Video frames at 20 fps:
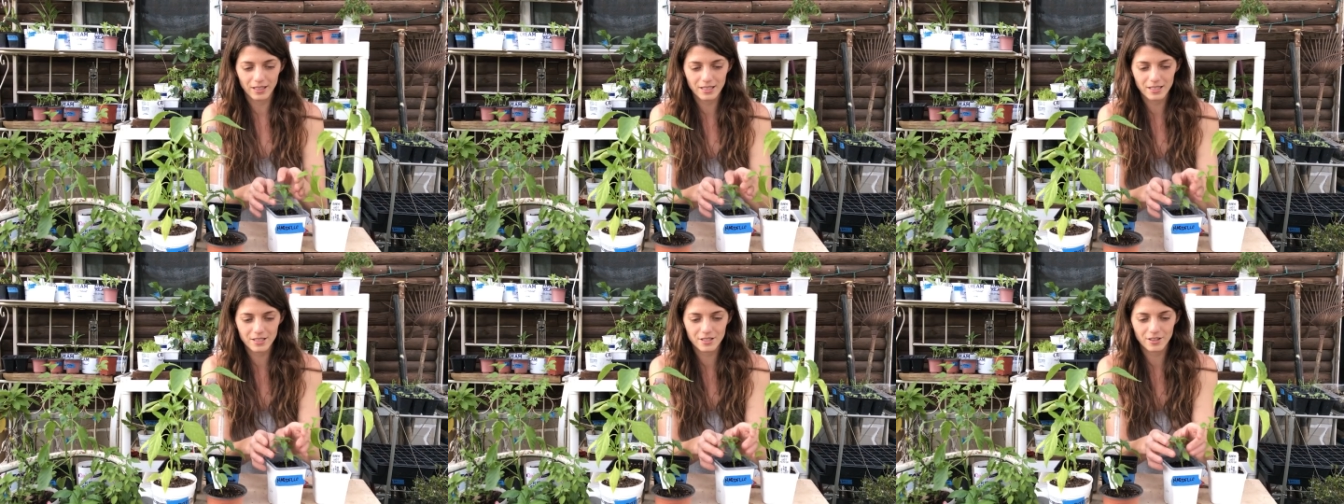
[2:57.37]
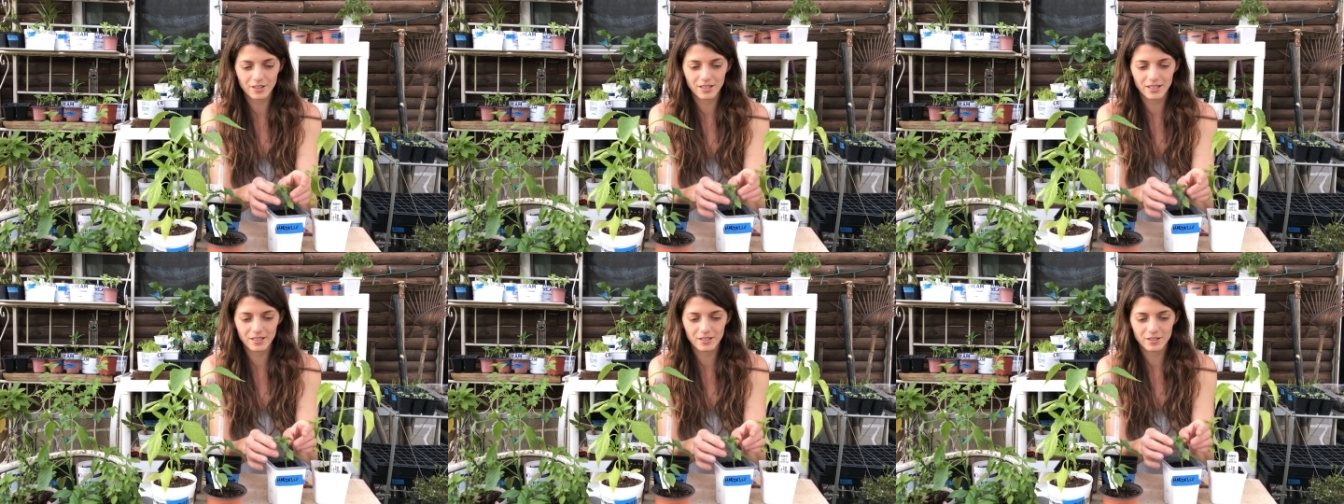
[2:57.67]
He's
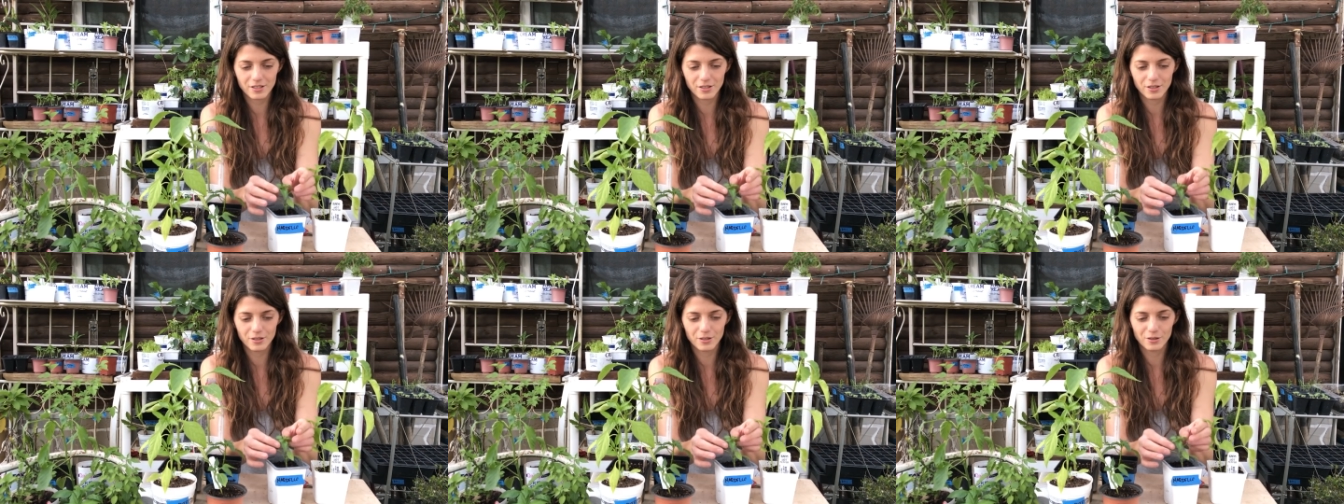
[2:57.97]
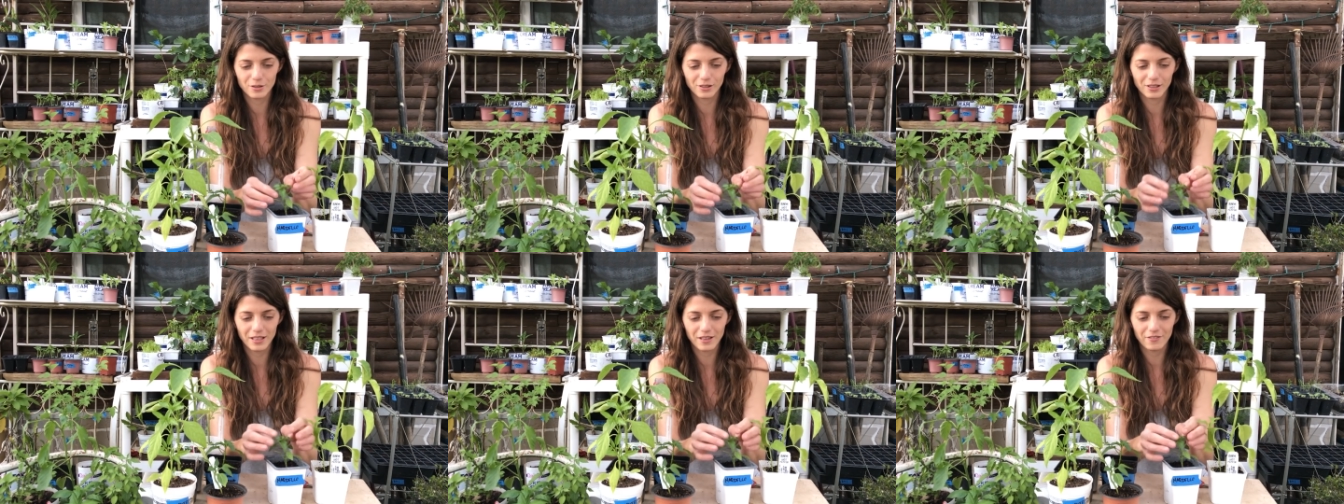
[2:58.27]
starting
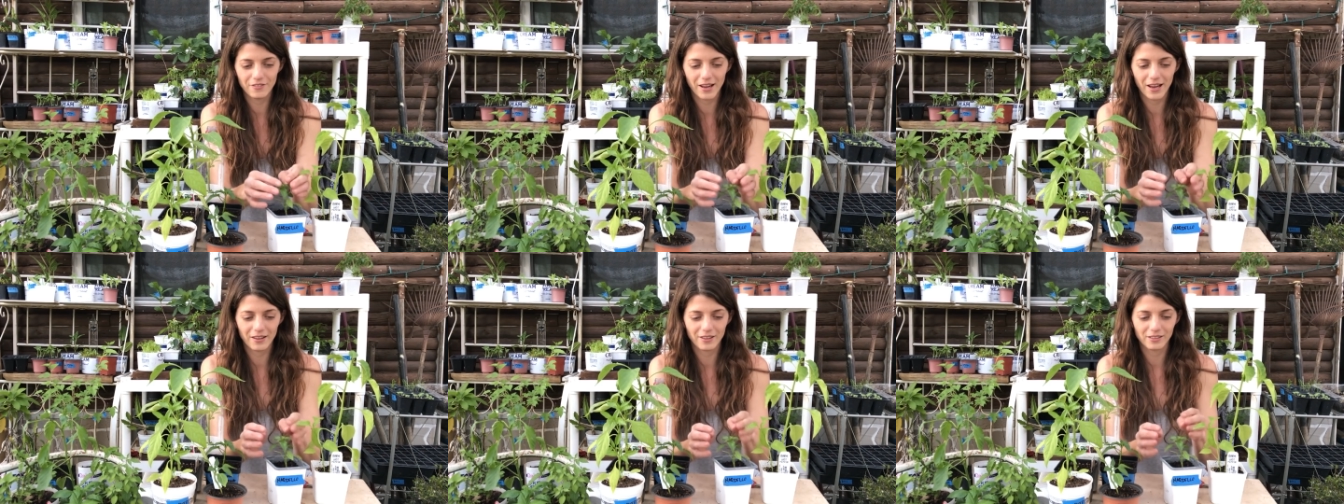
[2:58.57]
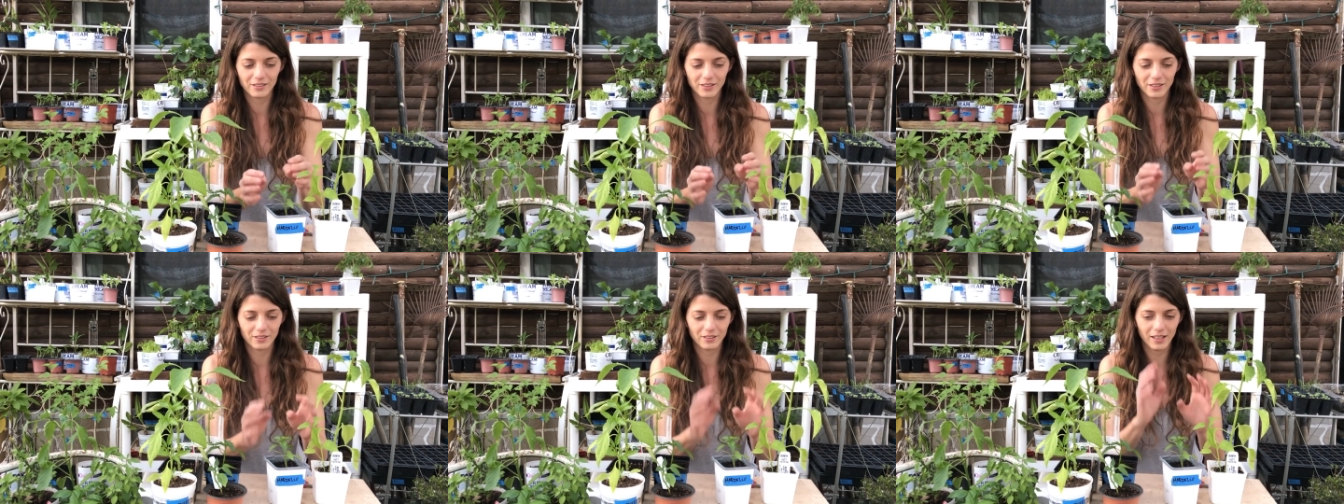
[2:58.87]
to leaf out
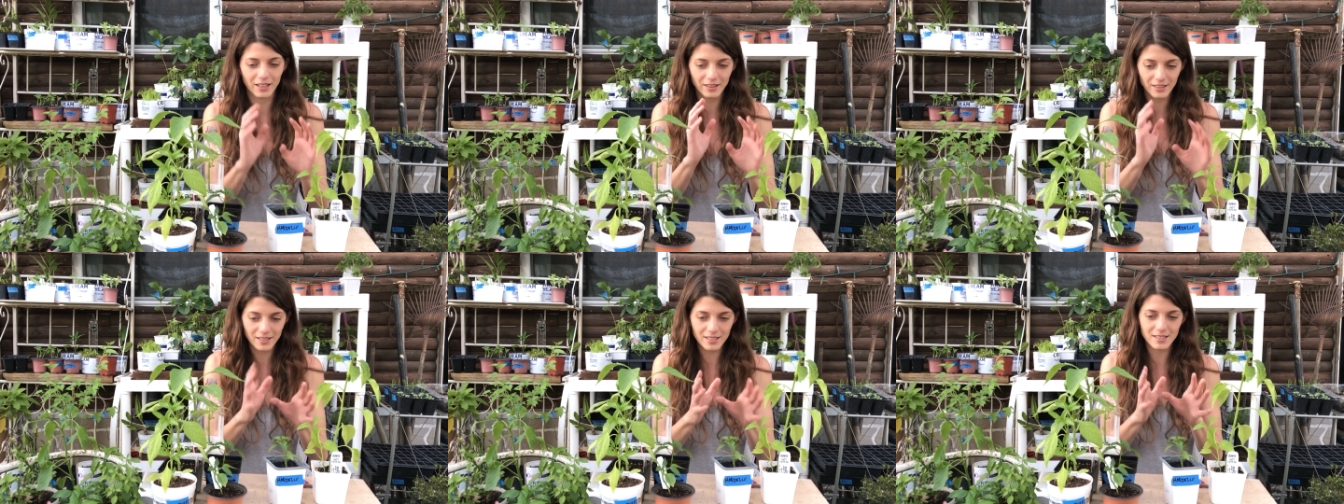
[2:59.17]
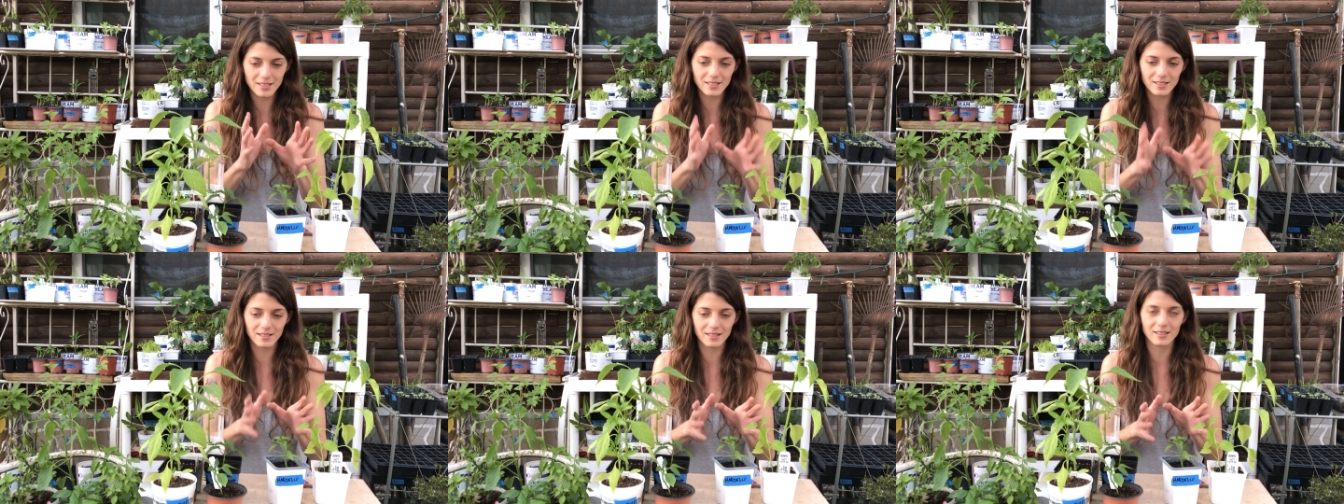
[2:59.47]
a little. And
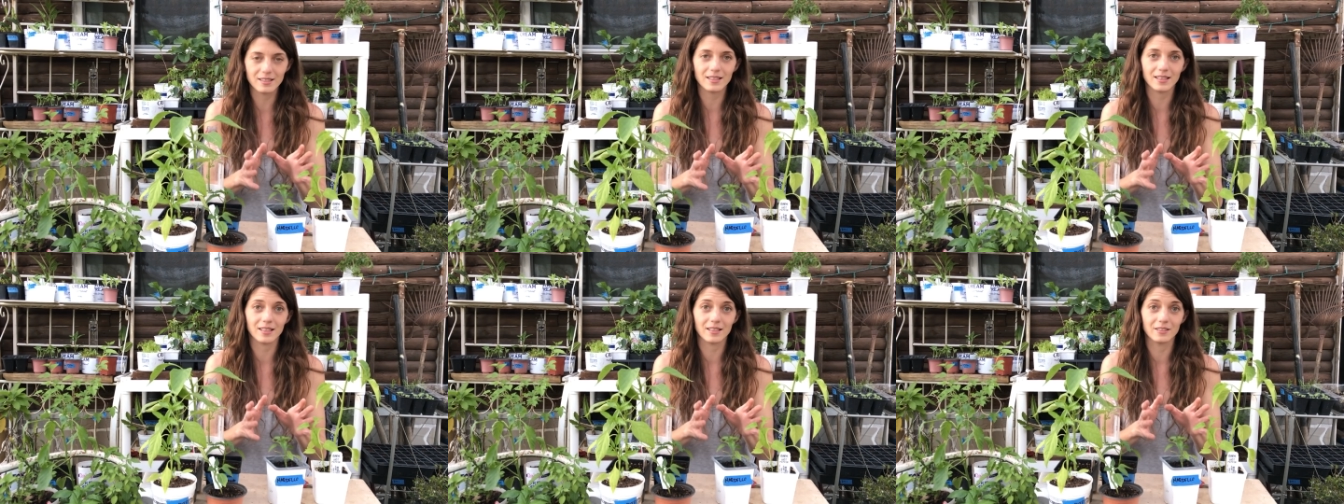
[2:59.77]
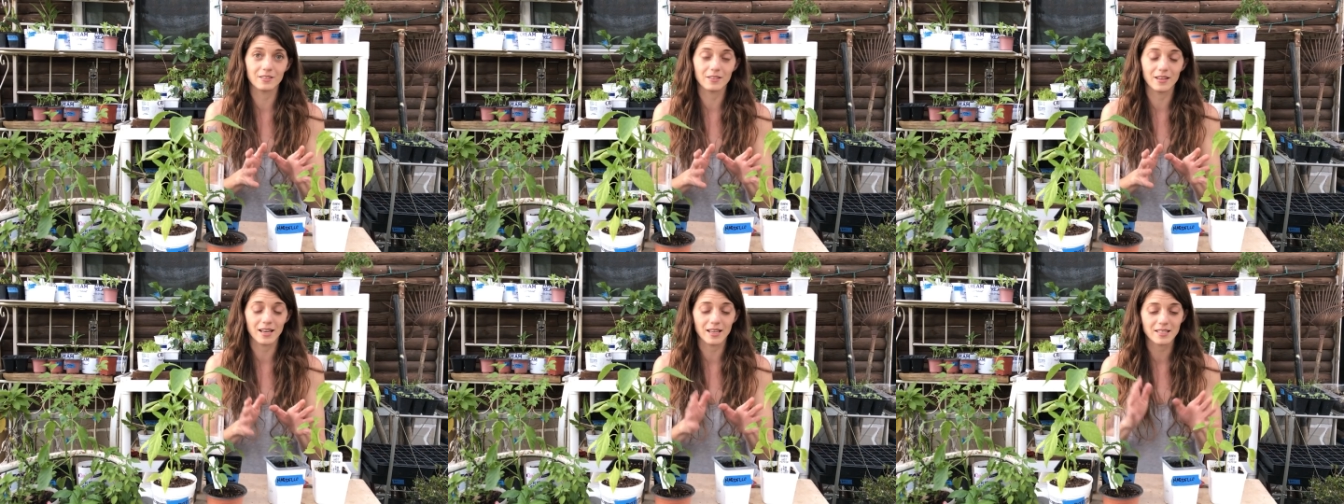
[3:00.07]
this is the thing,
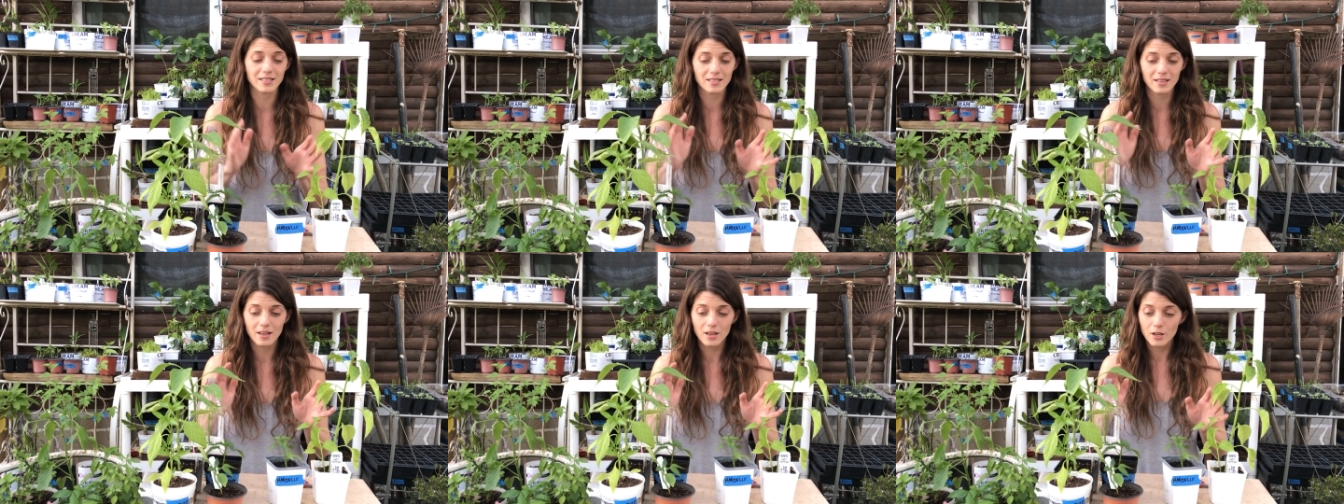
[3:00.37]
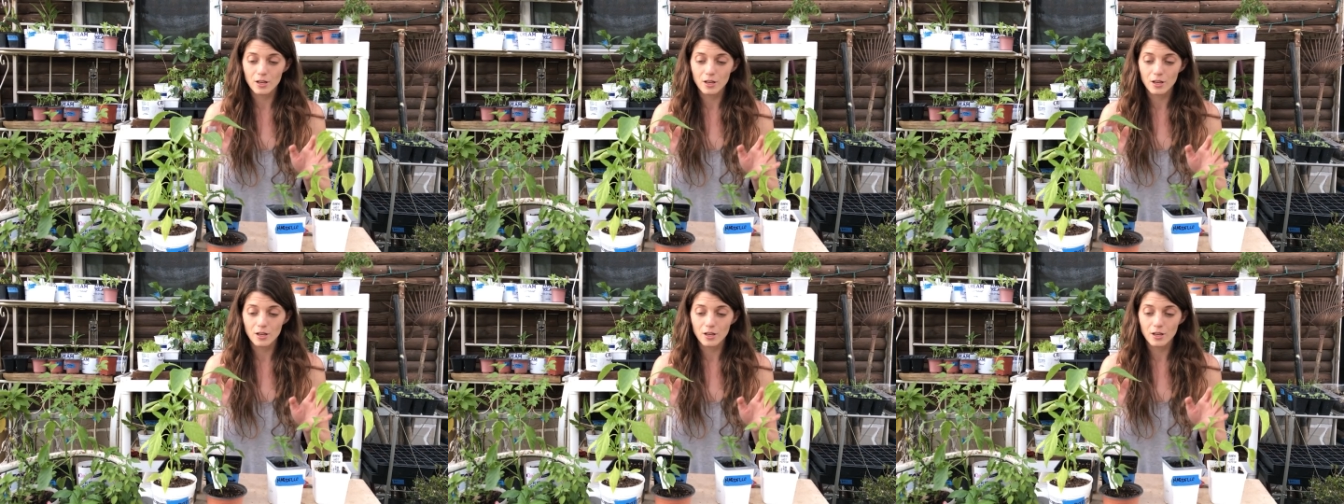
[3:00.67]
you guys.